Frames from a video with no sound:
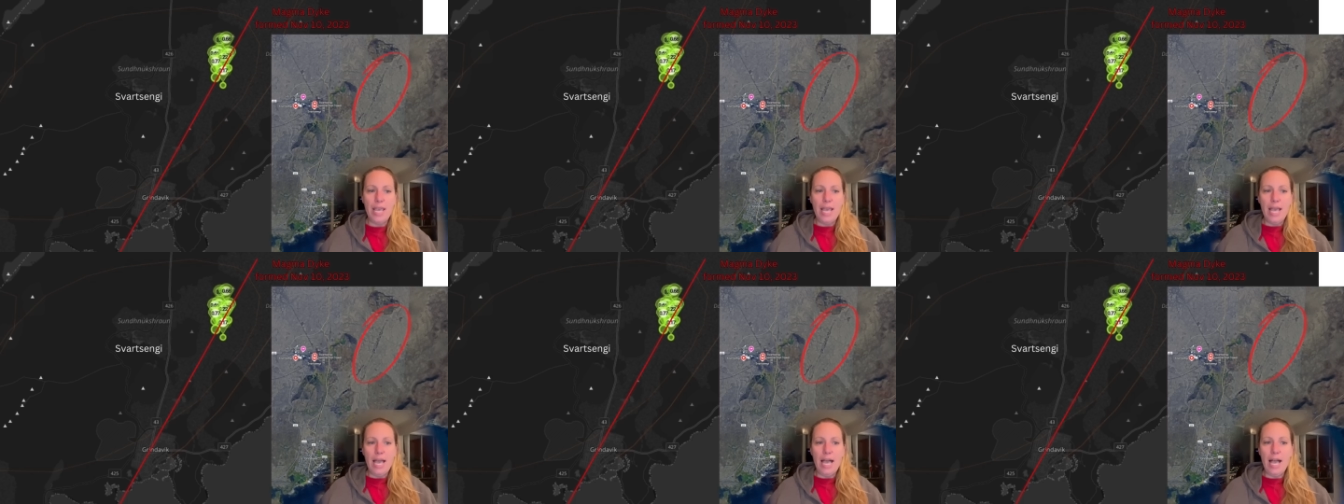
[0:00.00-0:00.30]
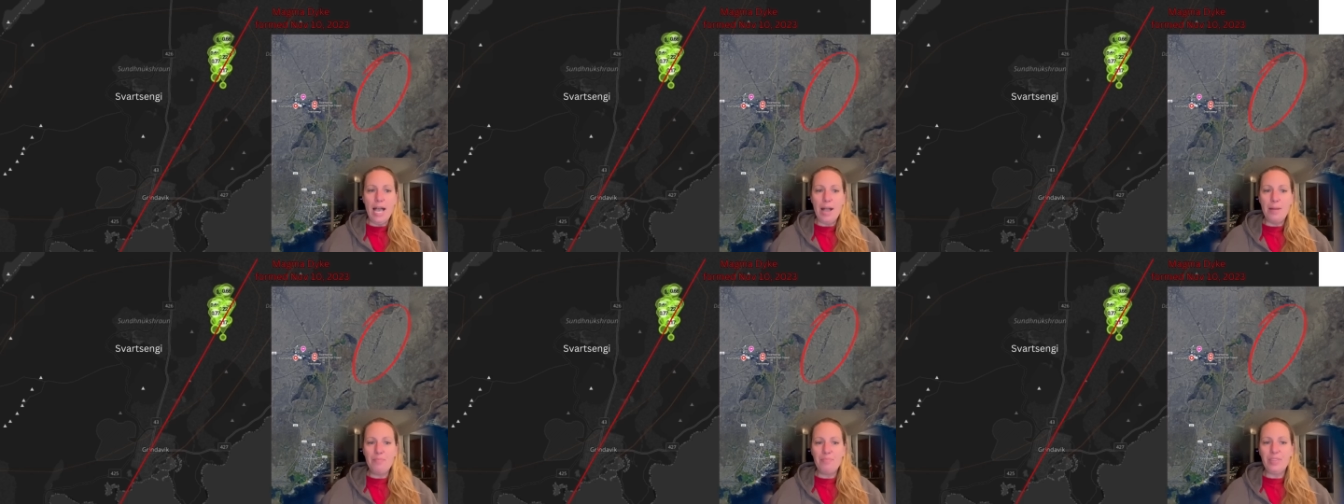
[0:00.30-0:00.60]

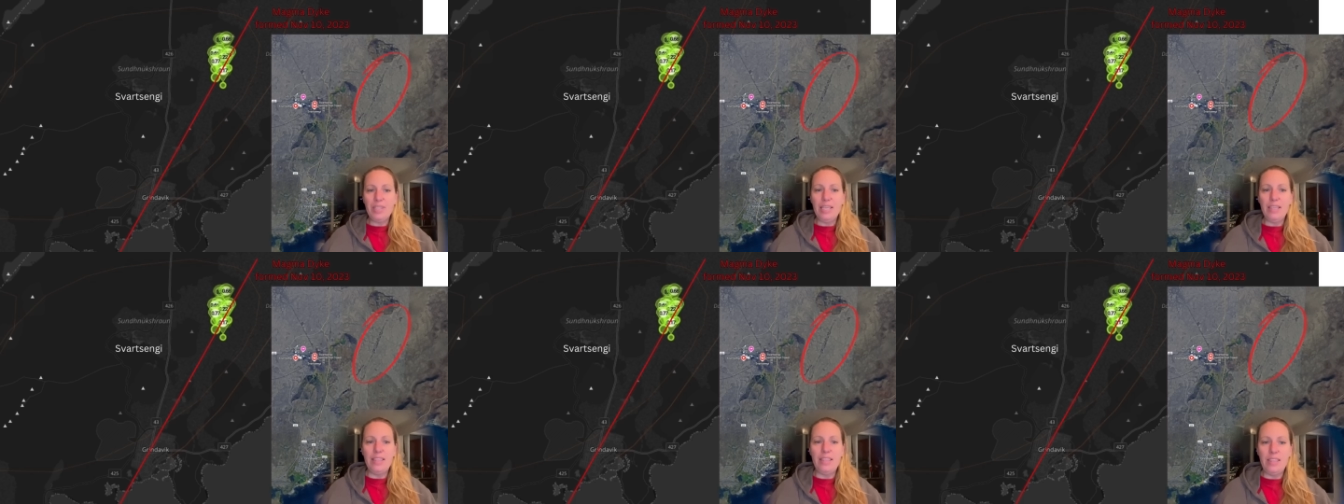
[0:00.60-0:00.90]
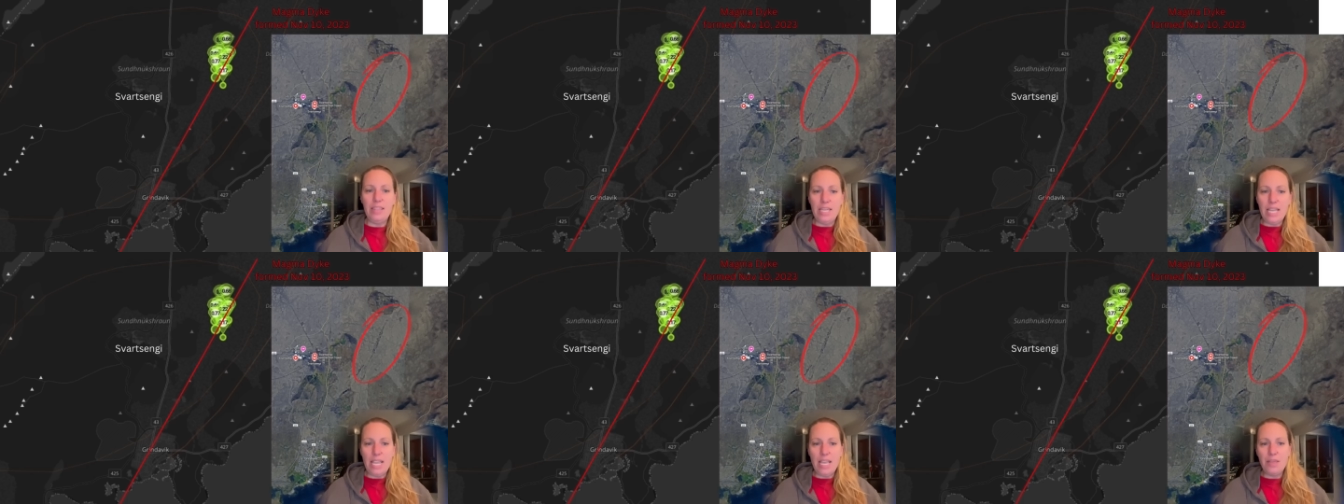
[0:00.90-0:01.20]
um,
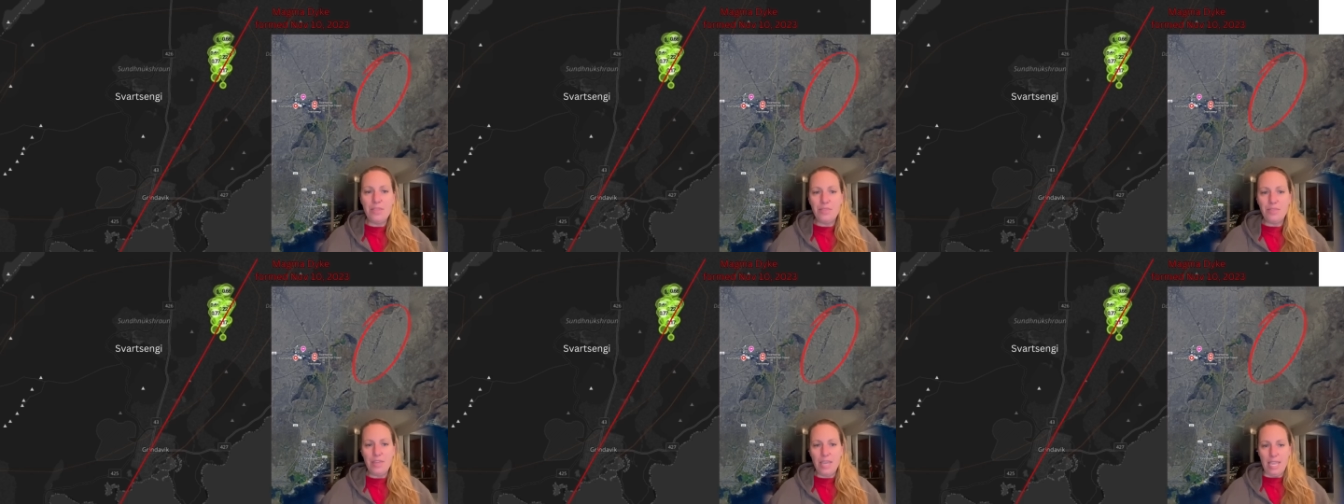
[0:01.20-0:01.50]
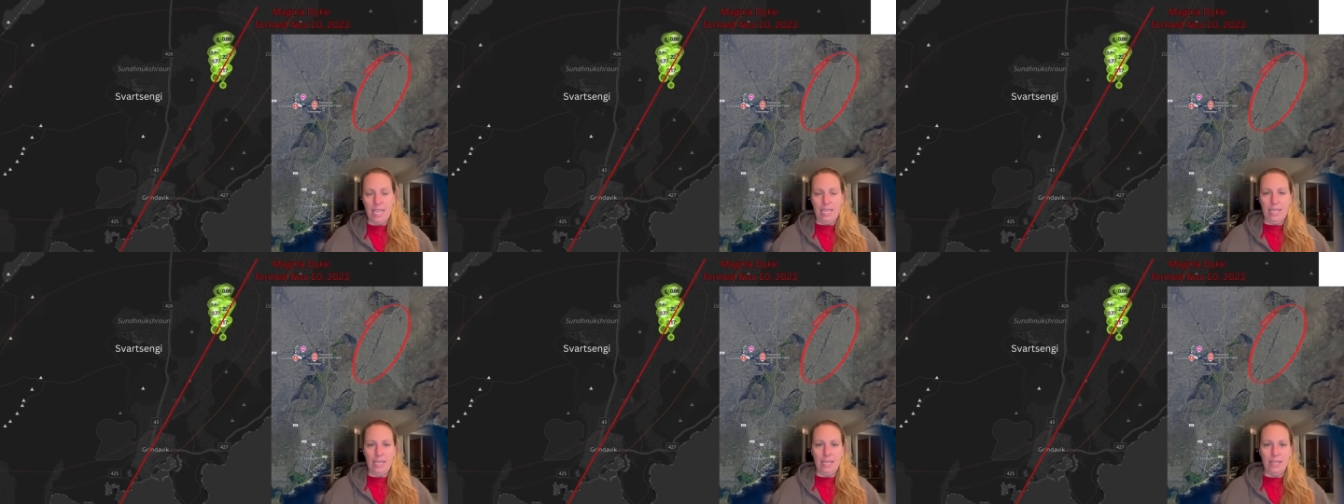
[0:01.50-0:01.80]
they
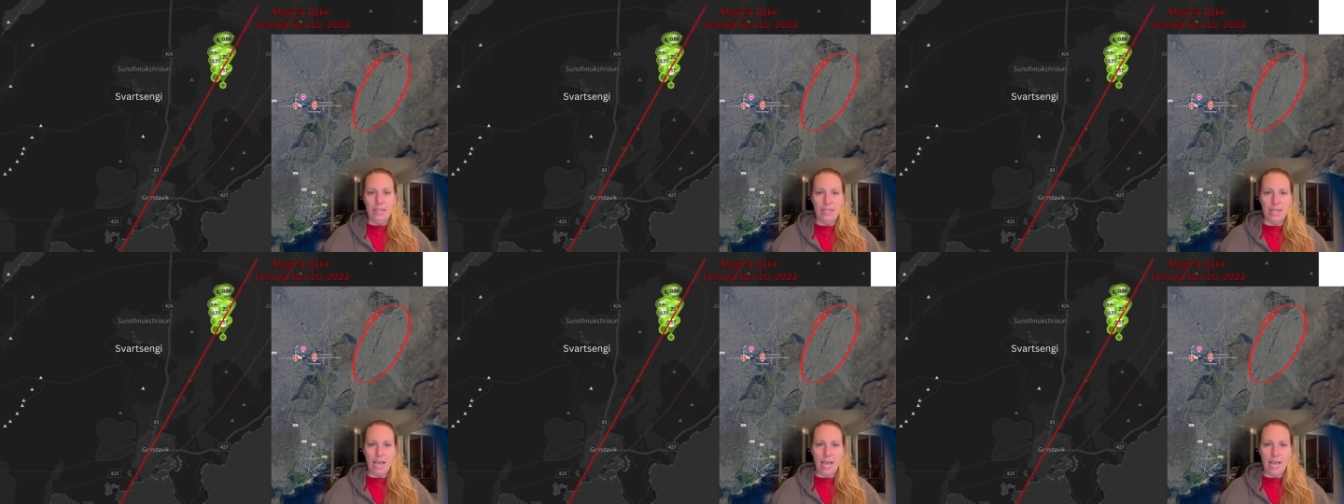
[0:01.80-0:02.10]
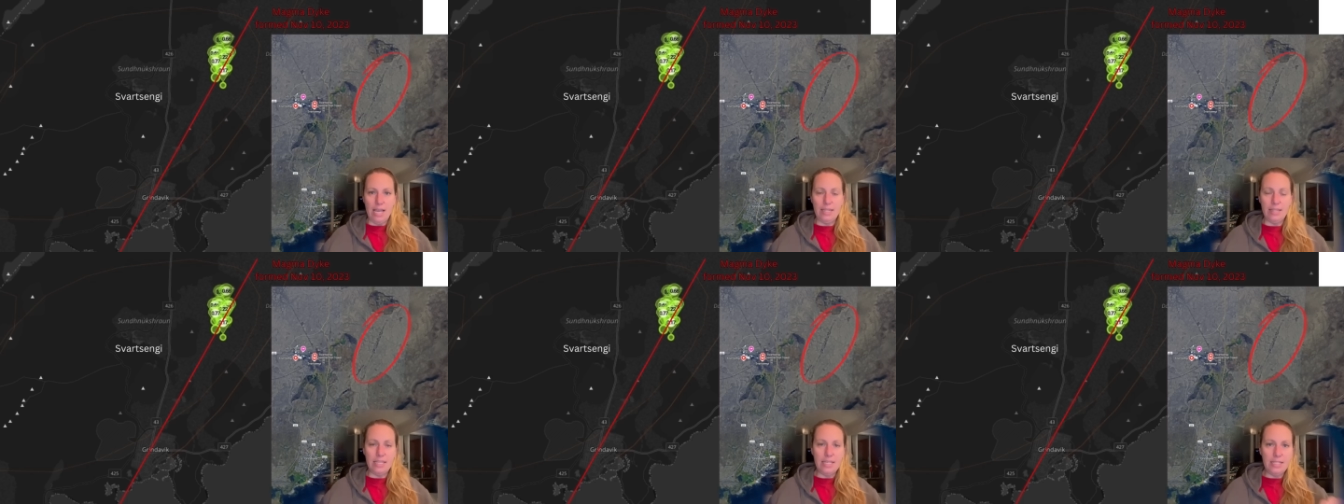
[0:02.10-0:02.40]
think
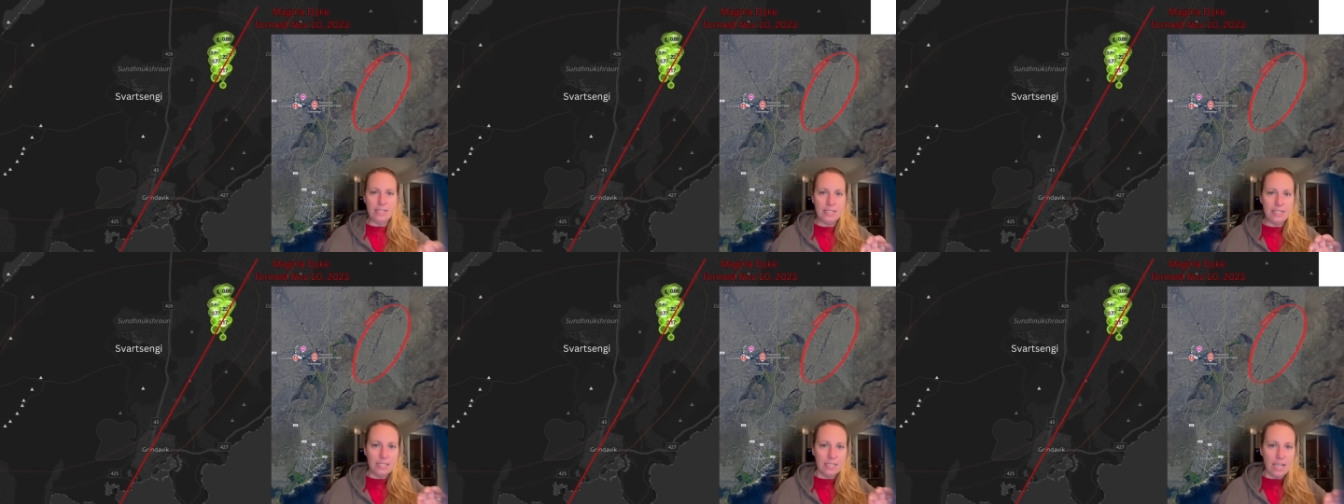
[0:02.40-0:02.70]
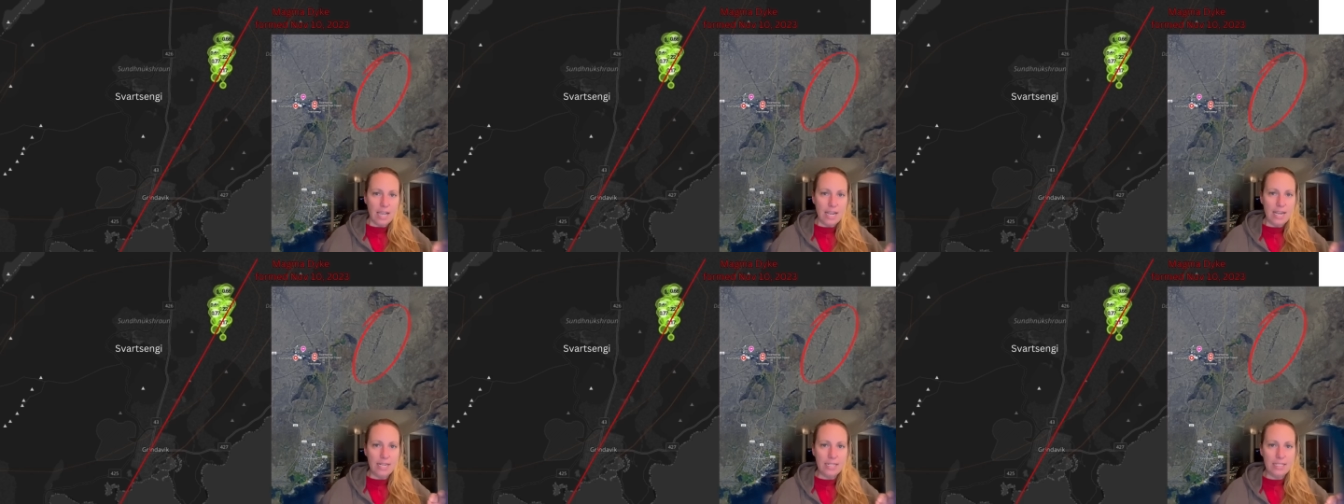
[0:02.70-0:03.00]
that the
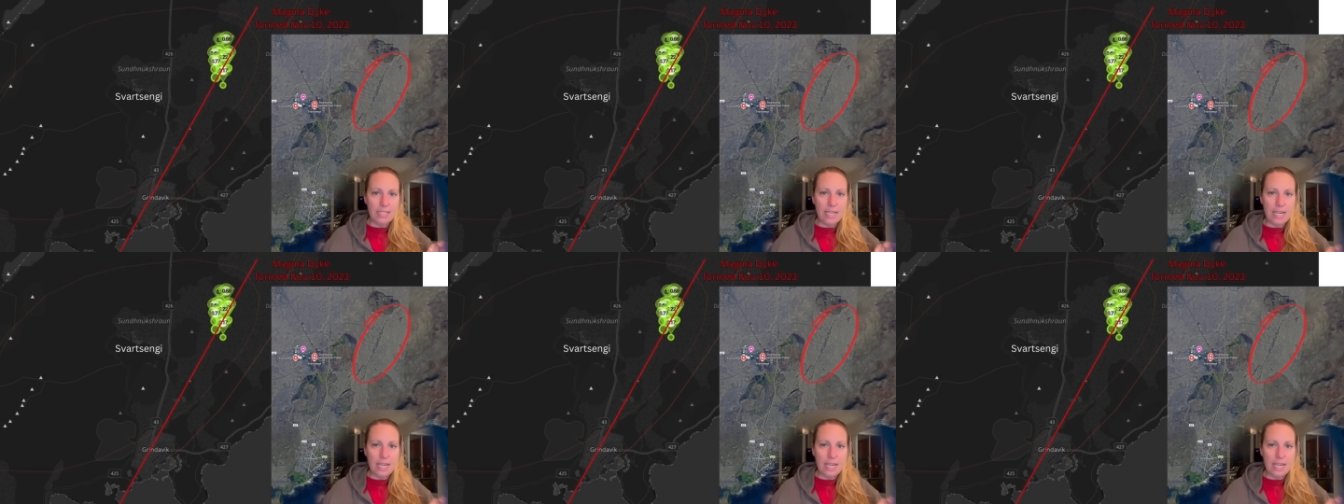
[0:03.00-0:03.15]
slight